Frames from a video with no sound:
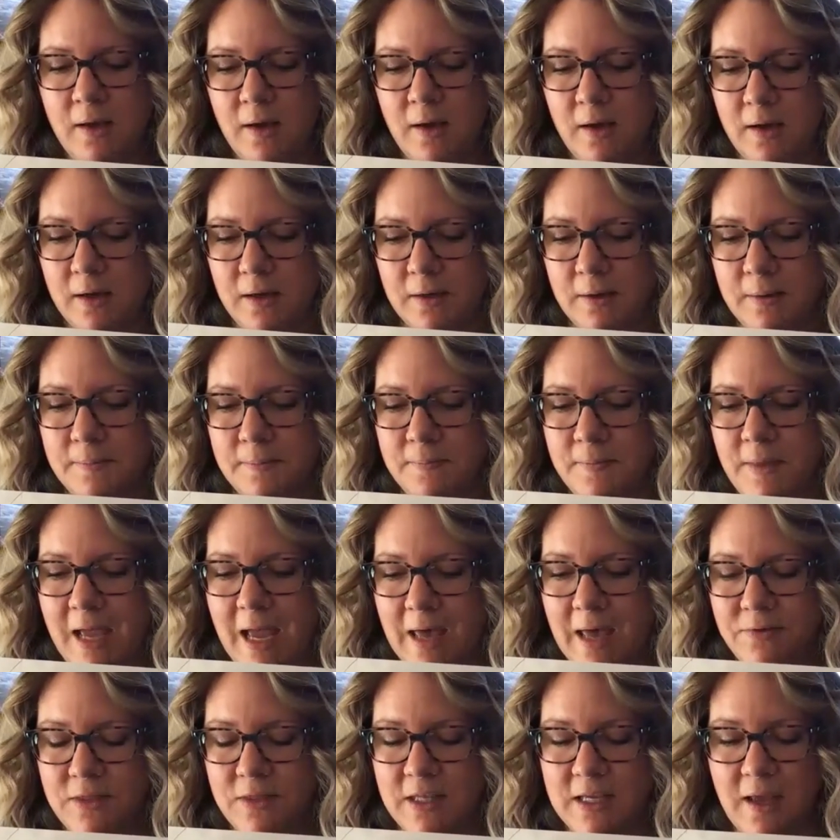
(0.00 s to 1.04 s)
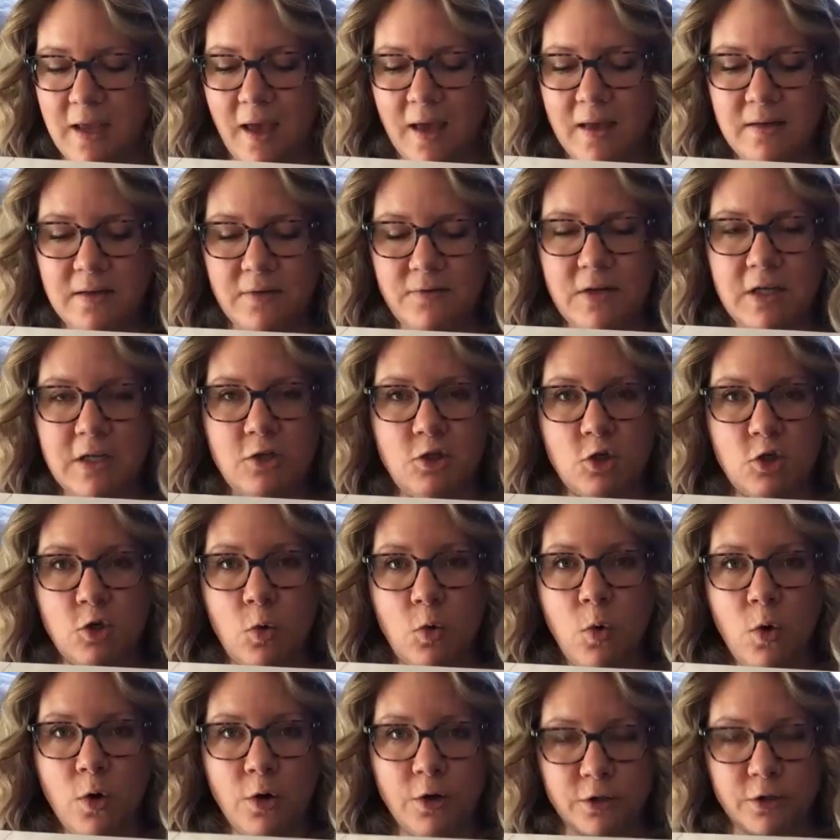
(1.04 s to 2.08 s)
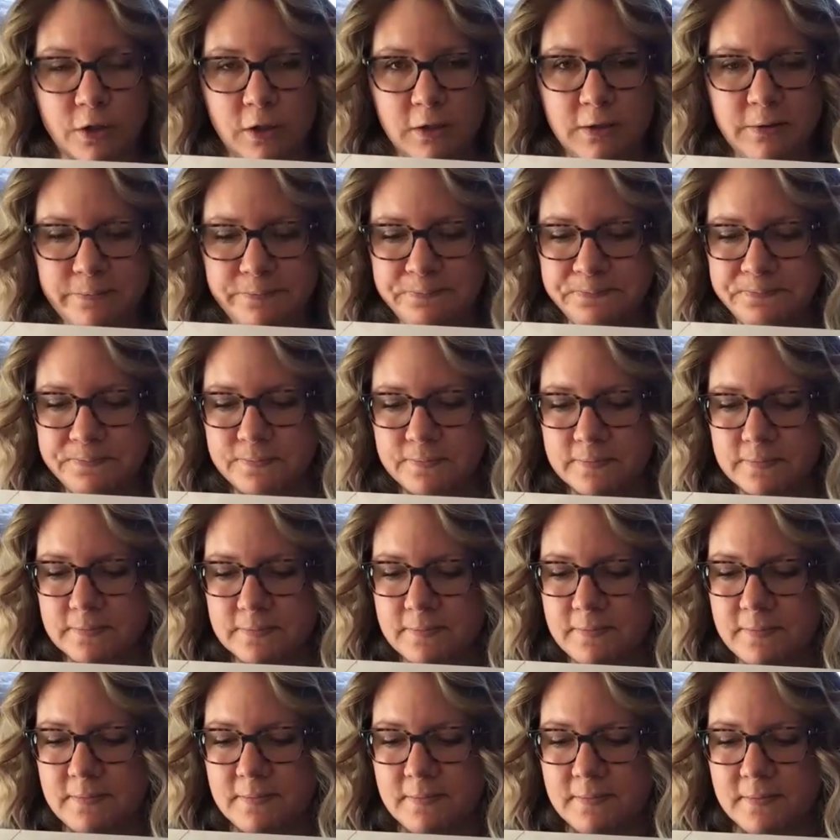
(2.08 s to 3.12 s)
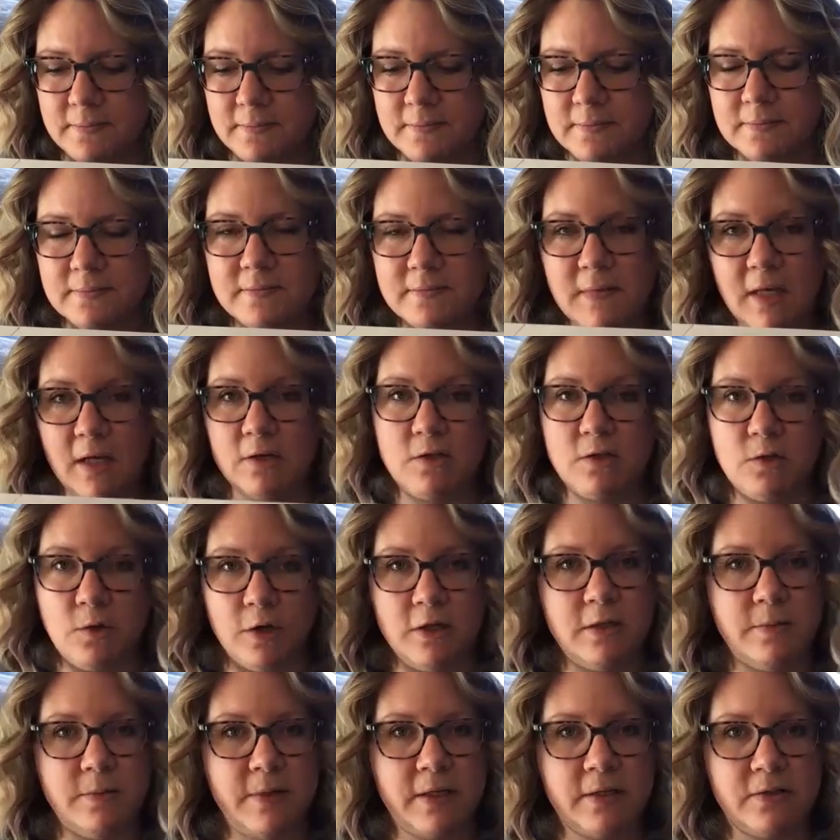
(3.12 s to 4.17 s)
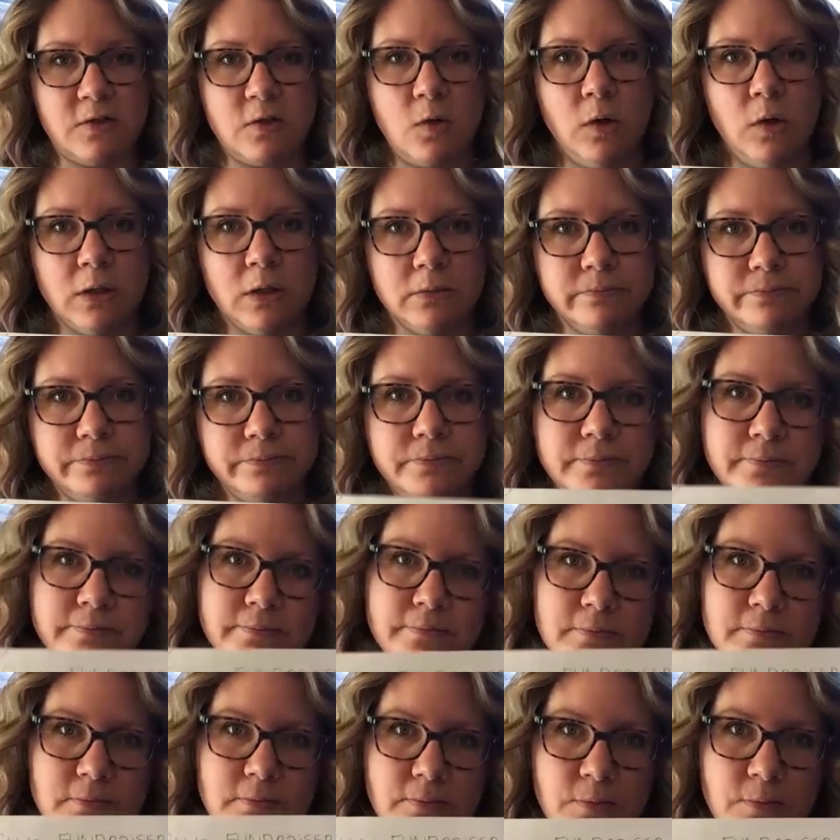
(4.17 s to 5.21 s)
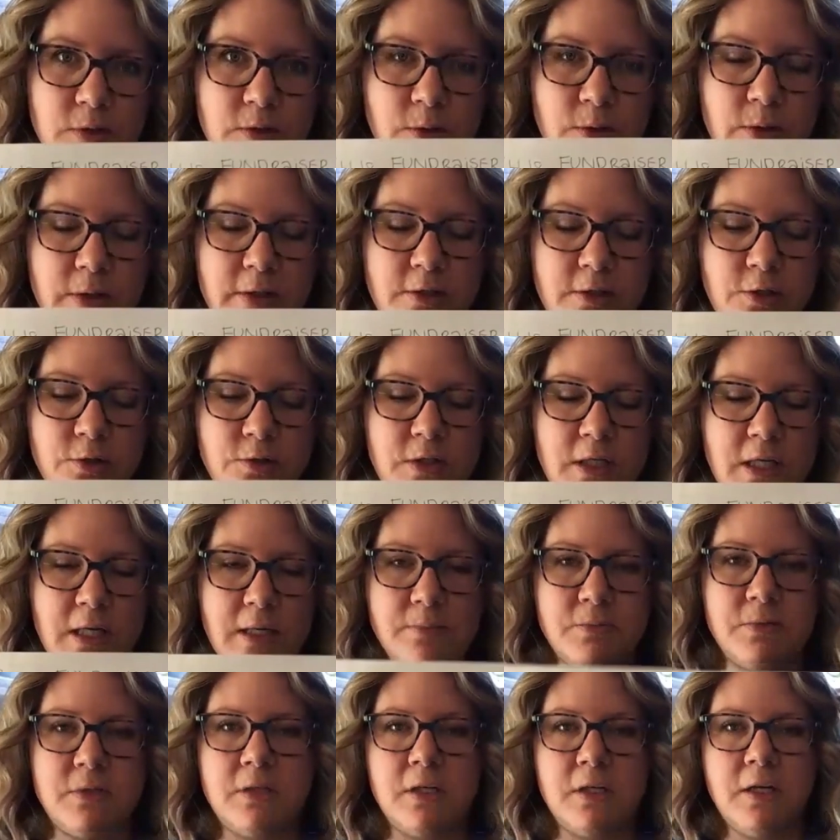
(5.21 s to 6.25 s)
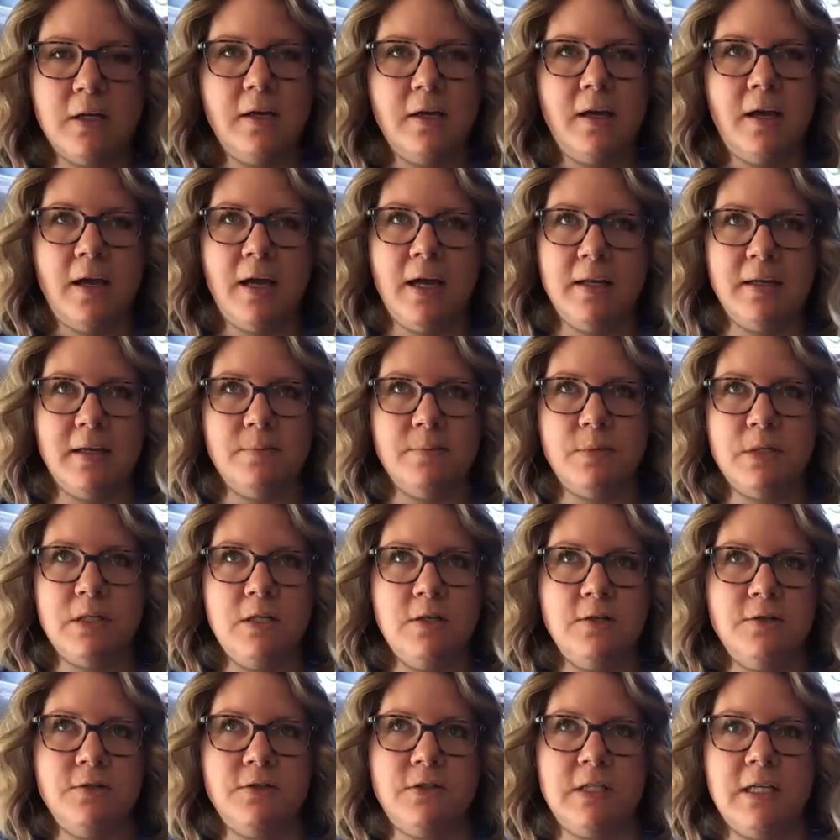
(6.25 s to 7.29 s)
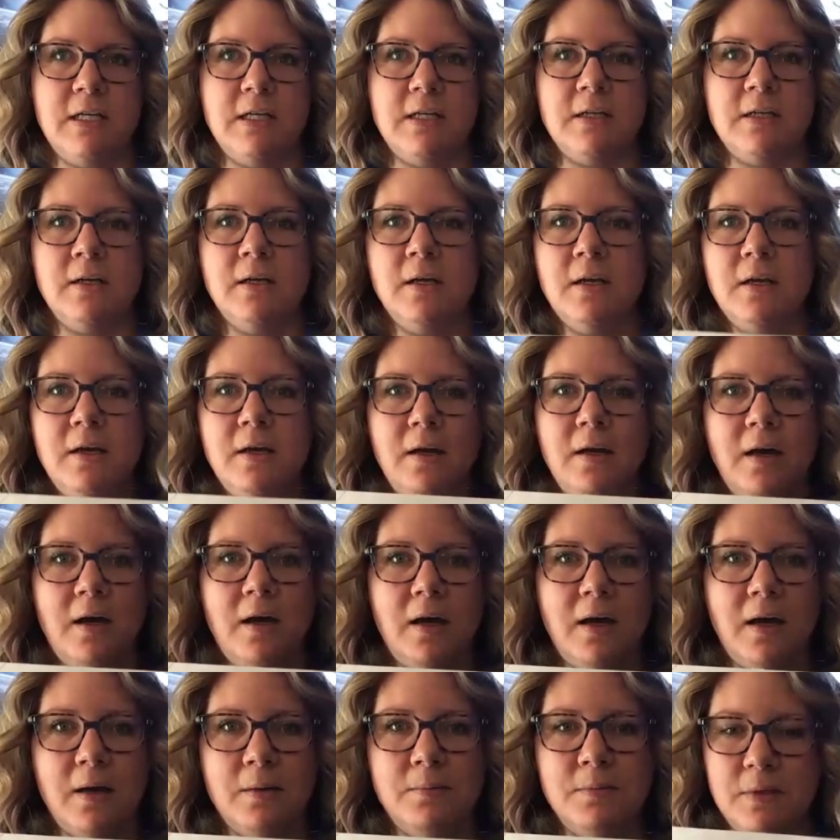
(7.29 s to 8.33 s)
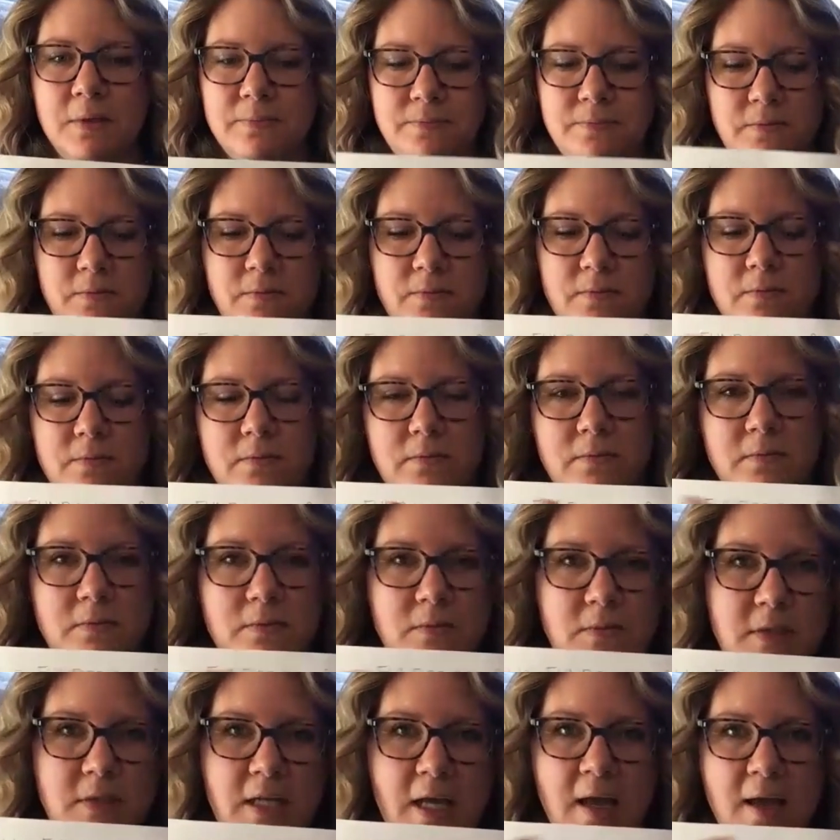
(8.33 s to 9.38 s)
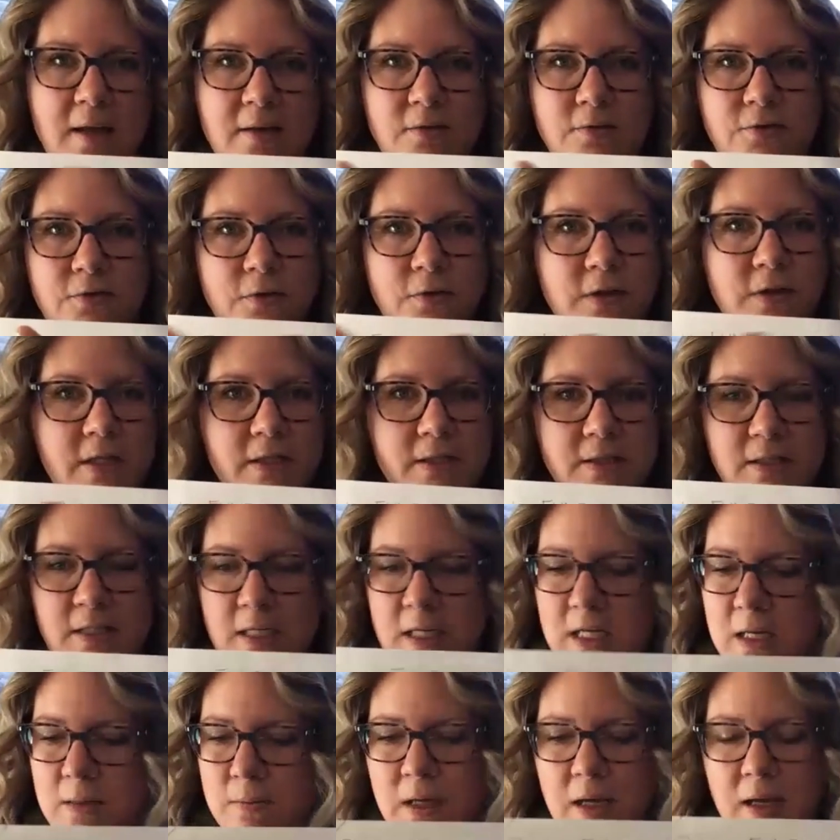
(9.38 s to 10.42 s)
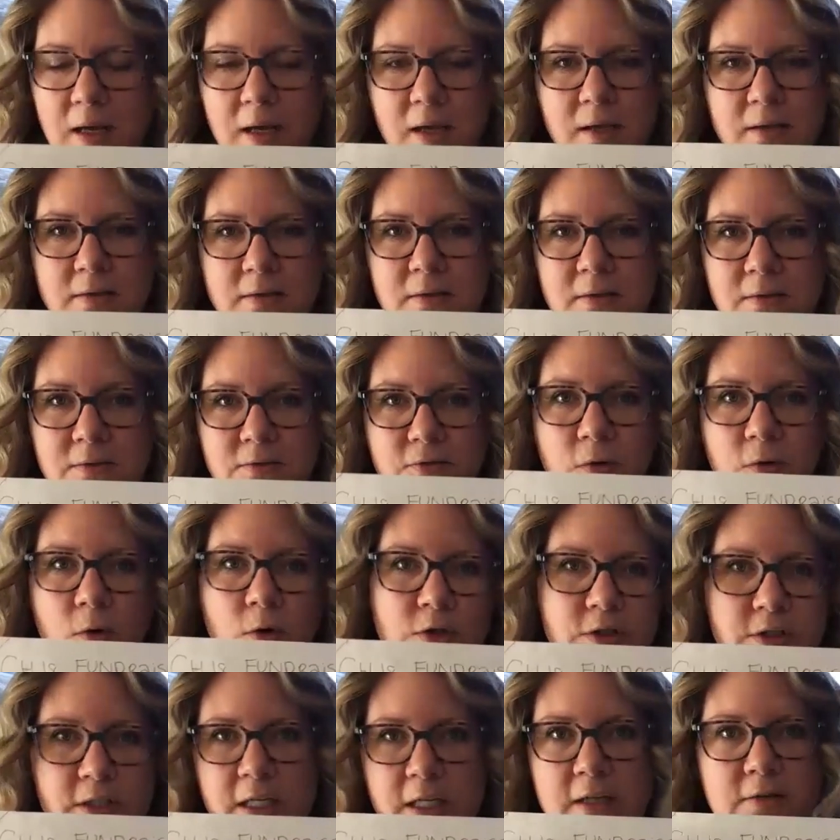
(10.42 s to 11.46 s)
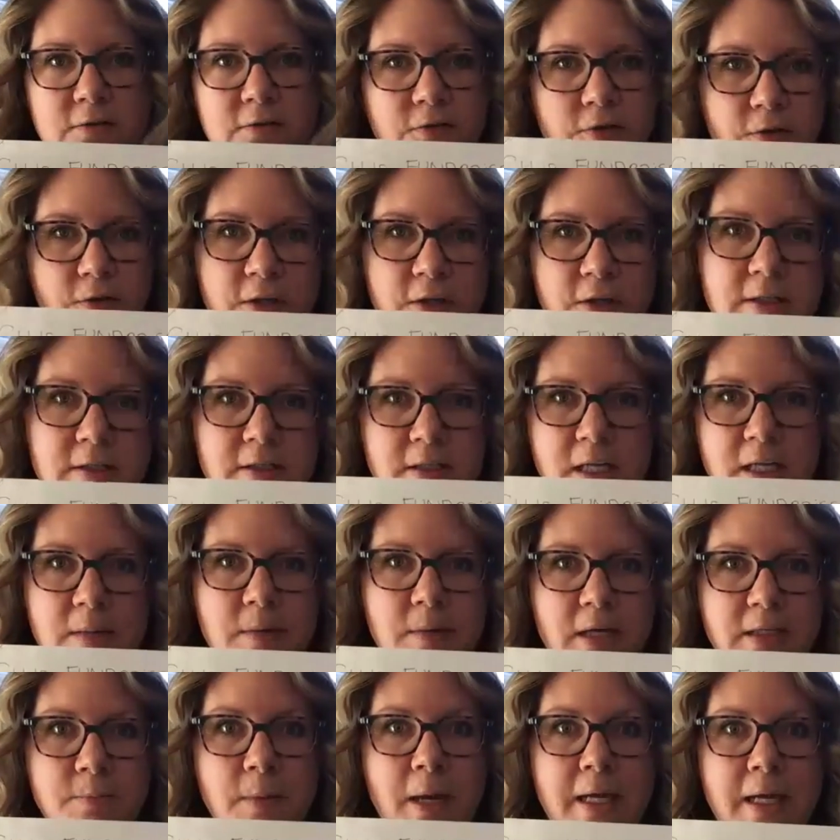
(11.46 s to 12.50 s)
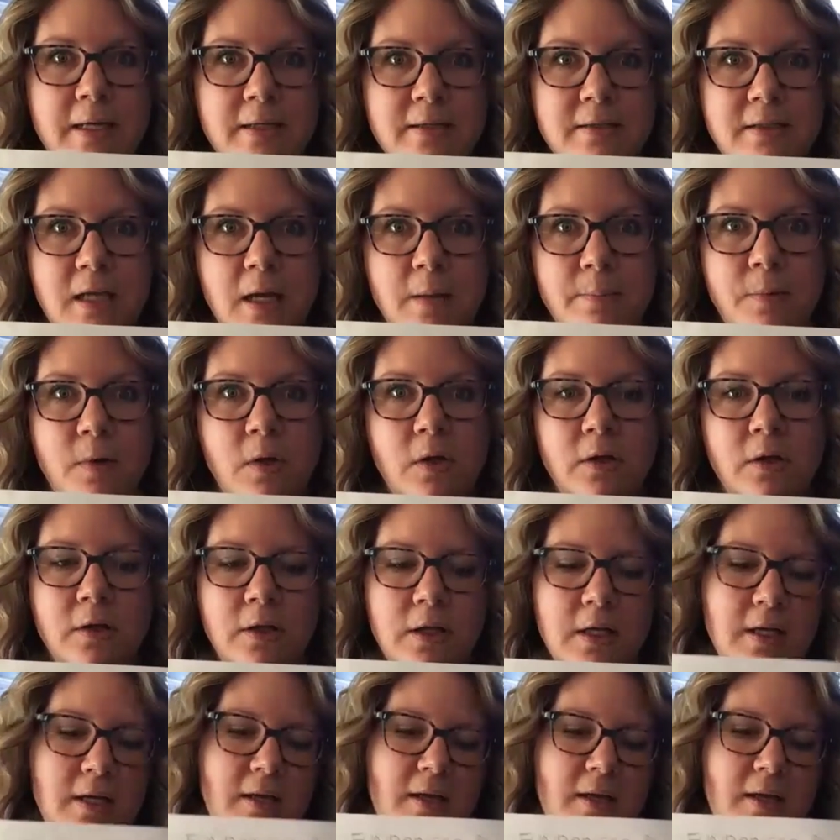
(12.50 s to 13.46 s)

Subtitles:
At the end of each quarter, there's going to be a score between the two teams. And I've been using 10 for this team and 14 for this team as my example.